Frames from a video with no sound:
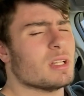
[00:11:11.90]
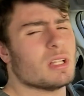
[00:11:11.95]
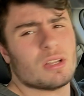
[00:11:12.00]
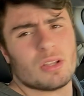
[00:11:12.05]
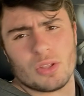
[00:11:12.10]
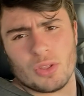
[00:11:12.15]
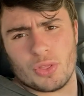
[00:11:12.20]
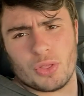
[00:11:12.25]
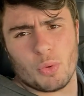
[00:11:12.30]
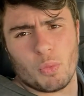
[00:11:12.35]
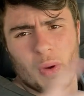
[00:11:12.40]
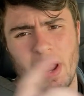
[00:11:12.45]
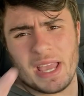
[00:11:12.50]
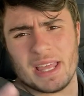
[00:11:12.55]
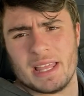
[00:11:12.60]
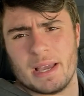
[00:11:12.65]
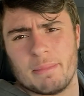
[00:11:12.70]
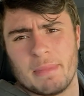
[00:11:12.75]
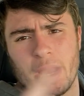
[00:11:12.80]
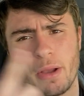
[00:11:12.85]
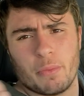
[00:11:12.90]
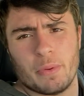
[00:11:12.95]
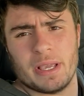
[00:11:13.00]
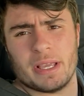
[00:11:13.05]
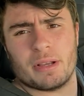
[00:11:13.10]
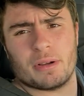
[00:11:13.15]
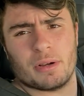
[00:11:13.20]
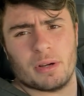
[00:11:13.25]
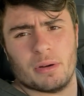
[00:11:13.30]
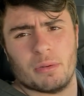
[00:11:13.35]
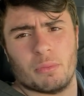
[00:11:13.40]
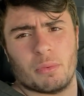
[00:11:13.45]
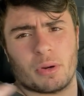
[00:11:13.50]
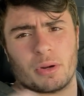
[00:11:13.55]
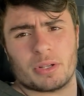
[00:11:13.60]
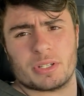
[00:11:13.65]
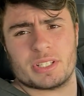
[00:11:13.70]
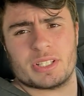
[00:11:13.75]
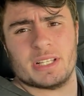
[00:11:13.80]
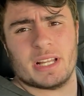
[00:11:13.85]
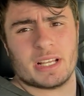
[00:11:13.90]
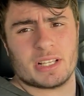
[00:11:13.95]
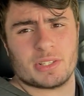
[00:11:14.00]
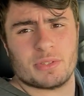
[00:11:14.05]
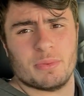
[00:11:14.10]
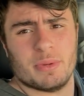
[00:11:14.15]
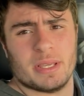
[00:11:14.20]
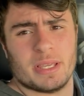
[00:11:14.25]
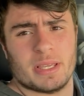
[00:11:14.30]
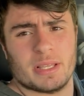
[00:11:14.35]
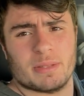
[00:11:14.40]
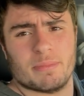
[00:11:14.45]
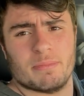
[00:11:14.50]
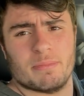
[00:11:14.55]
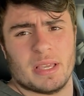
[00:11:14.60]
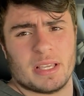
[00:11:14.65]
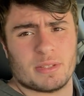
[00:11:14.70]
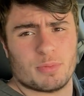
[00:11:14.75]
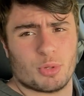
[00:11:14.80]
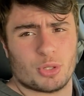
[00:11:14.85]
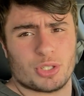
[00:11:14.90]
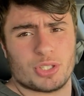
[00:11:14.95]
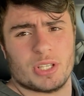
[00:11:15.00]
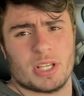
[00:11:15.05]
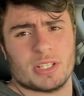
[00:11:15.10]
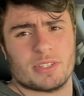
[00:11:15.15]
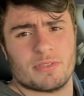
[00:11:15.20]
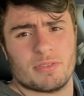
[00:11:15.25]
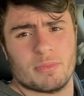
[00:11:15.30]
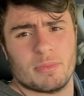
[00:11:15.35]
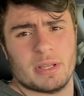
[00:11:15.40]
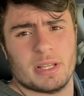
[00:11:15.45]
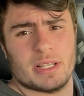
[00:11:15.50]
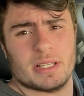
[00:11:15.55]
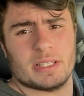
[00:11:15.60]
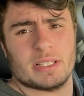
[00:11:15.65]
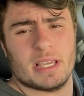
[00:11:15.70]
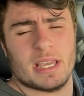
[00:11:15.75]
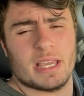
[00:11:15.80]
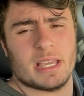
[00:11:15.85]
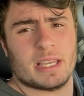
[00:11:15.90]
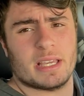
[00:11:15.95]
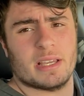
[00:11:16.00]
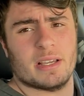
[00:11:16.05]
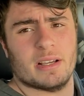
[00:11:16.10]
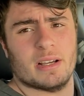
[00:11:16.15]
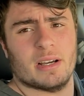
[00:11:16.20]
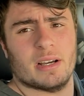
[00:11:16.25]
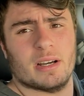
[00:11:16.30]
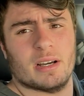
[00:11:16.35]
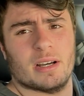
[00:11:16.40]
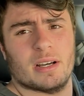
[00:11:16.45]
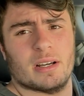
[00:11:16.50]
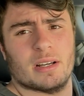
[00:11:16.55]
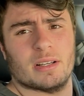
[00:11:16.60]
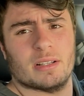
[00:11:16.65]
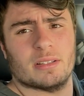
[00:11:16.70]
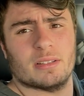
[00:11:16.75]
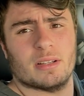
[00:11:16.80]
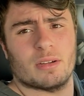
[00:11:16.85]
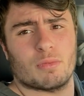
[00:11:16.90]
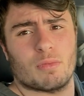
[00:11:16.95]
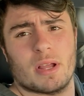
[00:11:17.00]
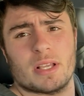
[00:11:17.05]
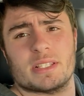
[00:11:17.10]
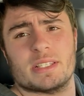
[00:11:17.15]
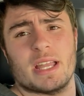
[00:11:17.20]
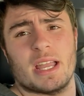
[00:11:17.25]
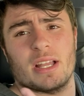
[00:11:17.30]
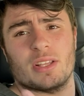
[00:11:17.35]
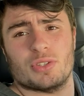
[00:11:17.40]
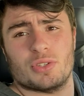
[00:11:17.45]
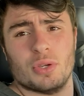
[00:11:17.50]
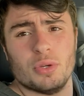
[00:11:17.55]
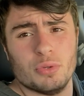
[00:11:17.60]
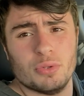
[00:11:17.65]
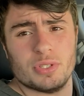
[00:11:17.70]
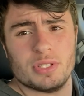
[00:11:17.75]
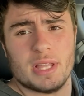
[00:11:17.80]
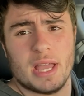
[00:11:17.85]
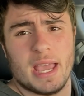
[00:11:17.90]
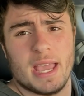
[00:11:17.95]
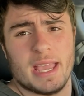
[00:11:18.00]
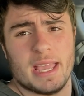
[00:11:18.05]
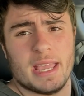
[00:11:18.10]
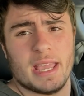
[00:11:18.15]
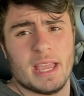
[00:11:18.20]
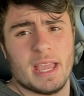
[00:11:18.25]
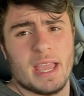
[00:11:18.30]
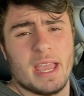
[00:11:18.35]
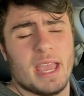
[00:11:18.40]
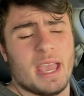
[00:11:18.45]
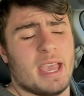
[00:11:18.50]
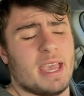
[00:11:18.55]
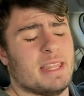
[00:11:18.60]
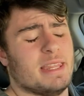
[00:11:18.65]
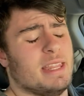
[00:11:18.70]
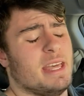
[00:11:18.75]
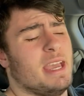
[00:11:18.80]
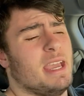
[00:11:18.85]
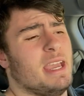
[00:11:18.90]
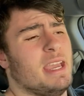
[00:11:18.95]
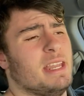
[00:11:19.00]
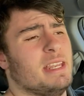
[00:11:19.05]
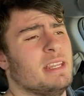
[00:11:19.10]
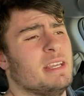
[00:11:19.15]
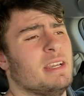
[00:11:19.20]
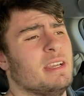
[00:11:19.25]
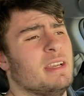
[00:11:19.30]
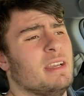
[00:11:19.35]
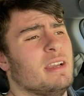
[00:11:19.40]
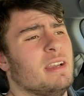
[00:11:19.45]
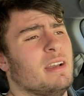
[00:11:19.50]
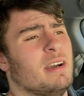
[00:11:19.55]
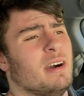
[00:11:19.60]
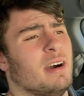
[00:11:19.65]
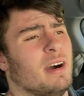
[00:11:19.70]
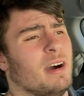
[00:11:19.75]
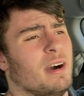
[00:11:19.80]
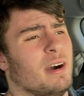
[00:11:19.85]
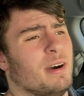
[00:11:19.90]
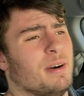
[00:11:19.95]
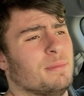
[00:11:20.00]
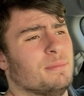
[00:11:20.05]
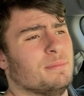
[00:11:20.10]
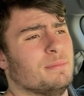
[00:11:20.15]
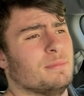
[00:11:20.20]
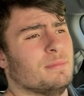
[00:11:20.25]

the way that my week works next week, it makes more sense for me to take a rest day on Tuesday and then um,